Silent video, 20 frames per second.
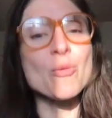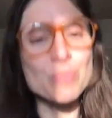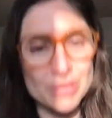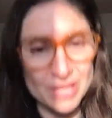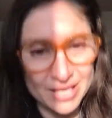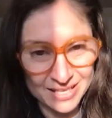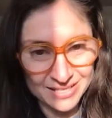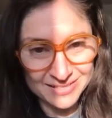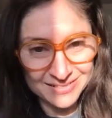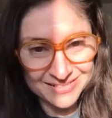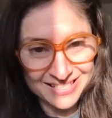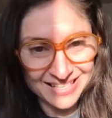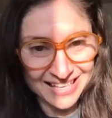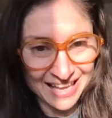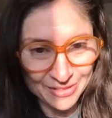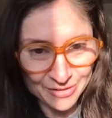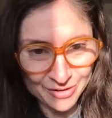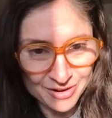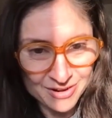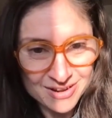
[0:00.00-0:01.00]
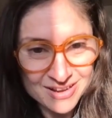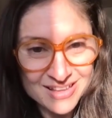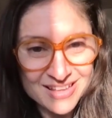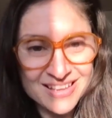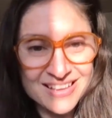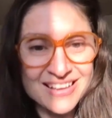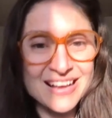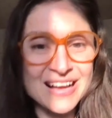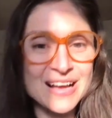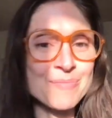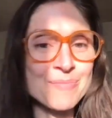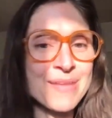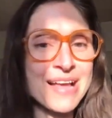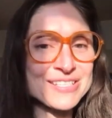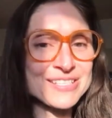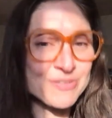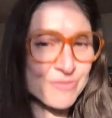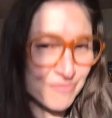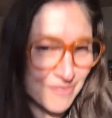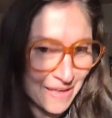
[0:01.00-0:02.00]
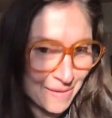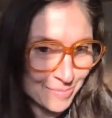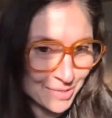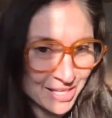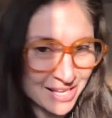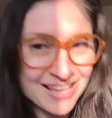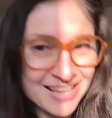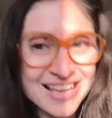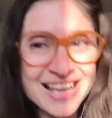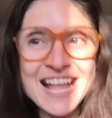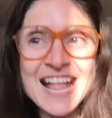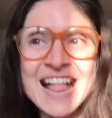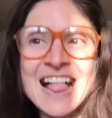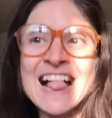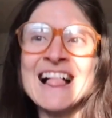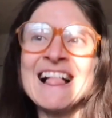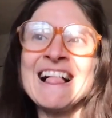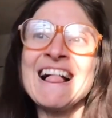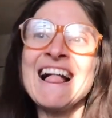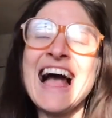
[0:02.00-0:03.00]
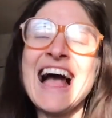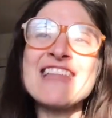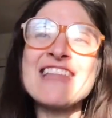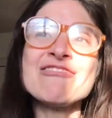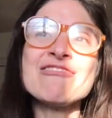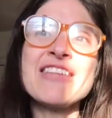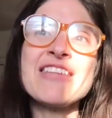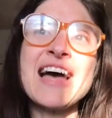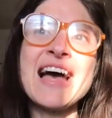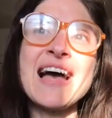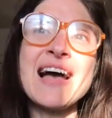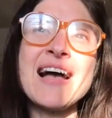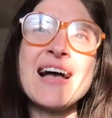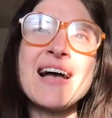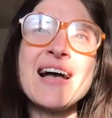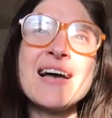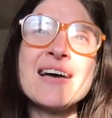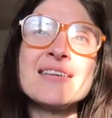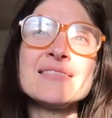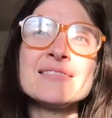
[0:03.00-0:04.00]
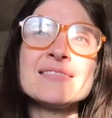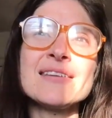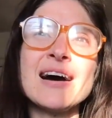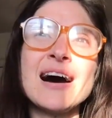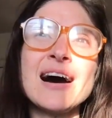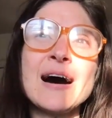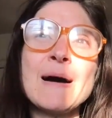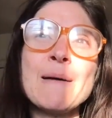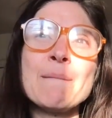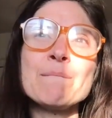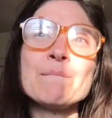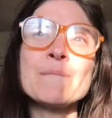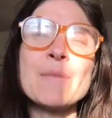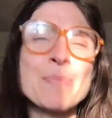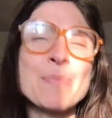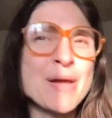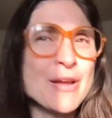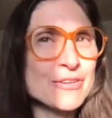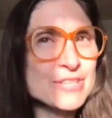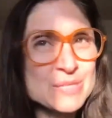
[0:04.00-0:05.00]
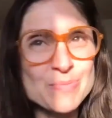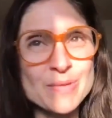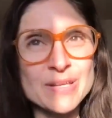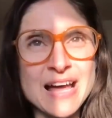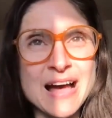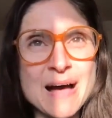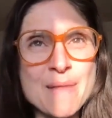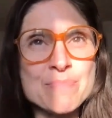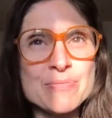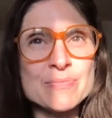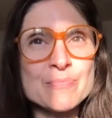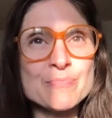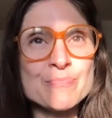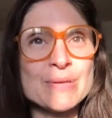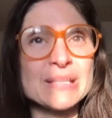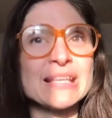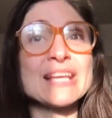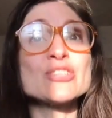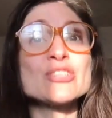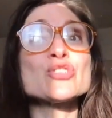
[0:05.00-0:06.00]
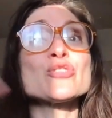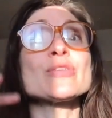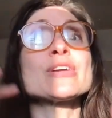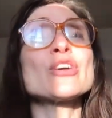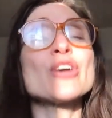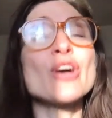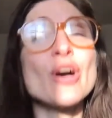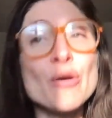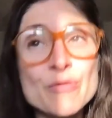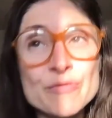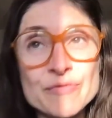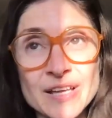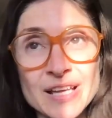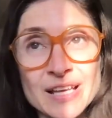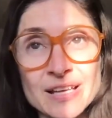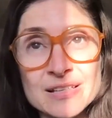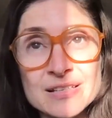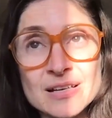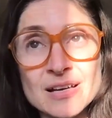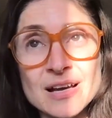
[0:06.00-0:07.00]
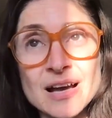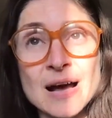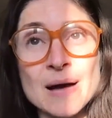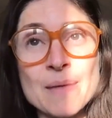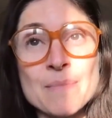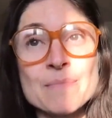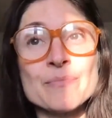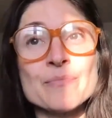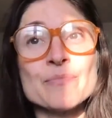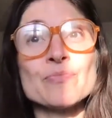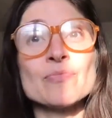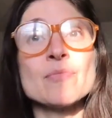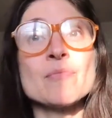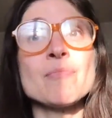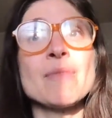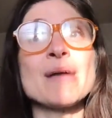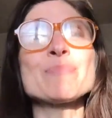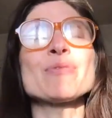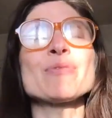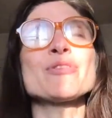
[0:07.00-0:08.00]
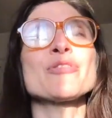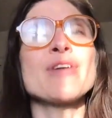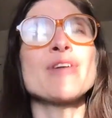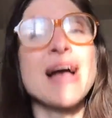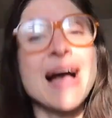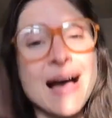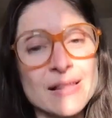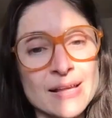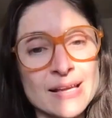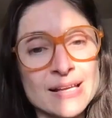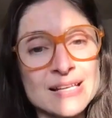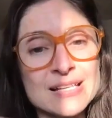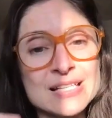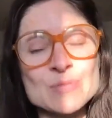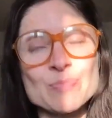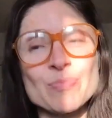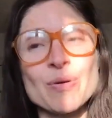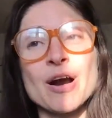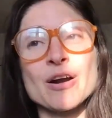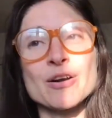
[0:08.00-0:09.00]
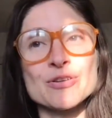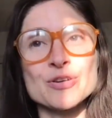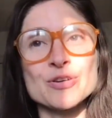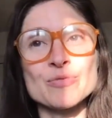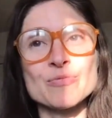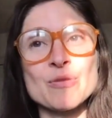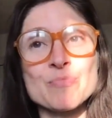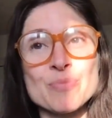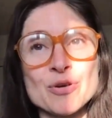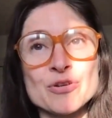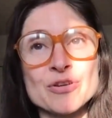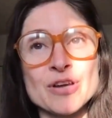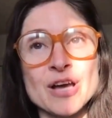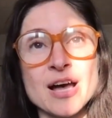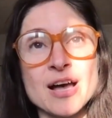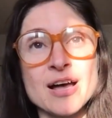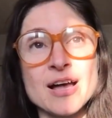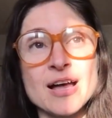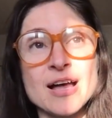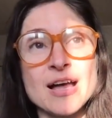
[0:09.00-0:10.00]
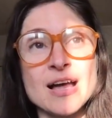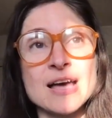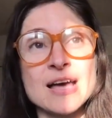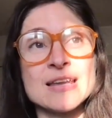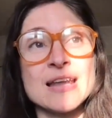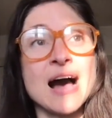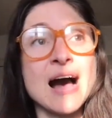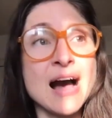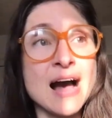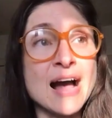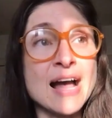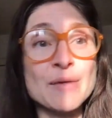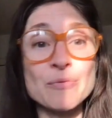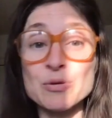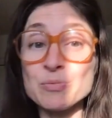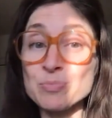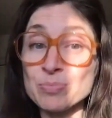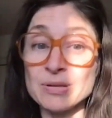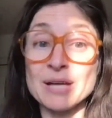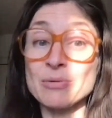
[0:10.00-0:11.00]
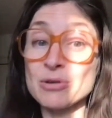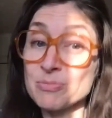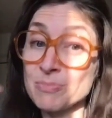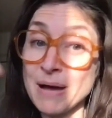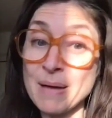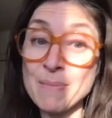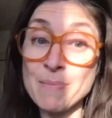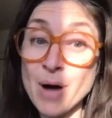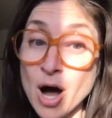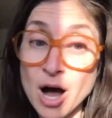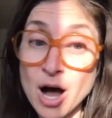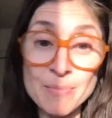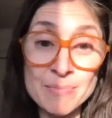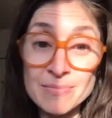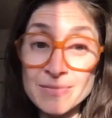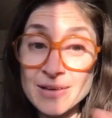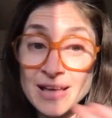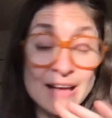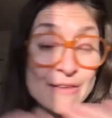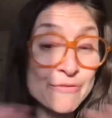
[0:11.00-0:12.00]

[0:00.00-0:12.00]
all played together as a family. And then our parents split up. But like during COVID, my brother Alec, his partner Roberta, and I would play with my mom